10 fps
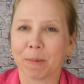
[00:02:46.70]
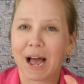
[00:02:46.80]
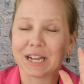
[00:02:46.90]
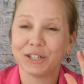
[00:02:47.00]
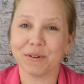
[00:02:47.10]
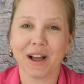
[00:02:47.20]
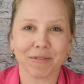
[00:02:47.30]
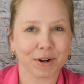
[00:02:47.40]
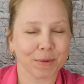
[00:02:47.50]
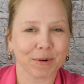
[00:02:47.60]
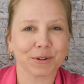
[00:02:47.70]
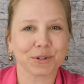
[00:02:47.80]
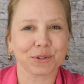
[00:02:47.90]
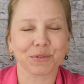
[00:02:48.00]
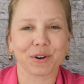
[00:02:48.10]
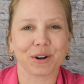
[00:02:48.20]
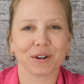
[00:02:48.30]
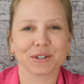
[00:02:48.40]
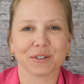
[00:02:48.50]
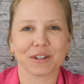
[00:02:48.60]
but I do have a commercial for
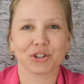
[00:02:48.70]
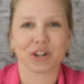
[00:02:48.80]
her. So let's